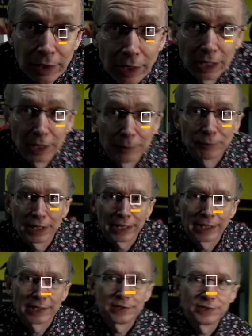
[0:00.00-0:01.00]

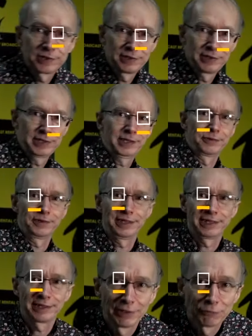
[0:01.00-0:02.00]
And
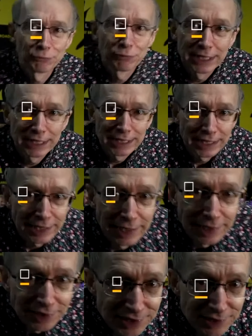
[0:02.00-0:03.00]
it really
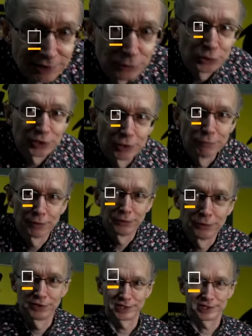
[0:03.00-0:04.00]
is the
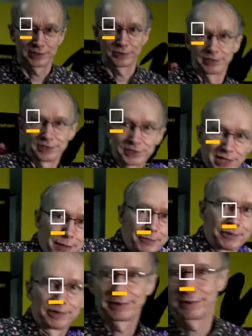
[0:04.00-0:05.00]
autofocus on this camera.